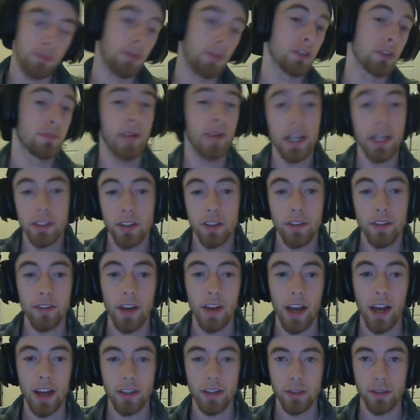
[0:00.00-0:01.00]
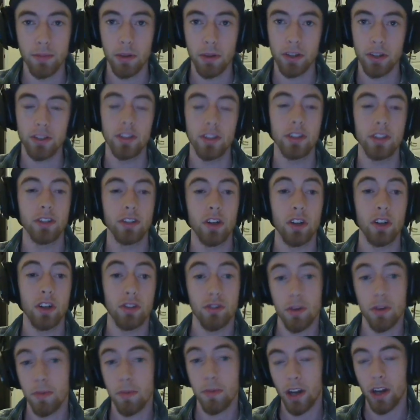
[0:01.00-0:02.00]
perspective as a person that started
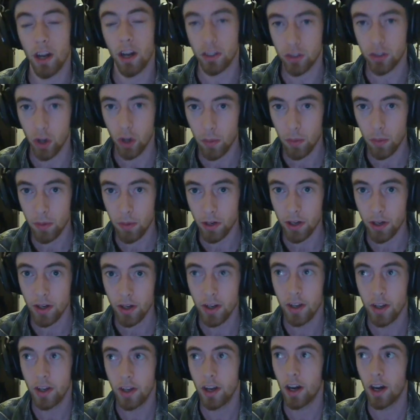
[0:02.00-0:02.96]
streaming in October.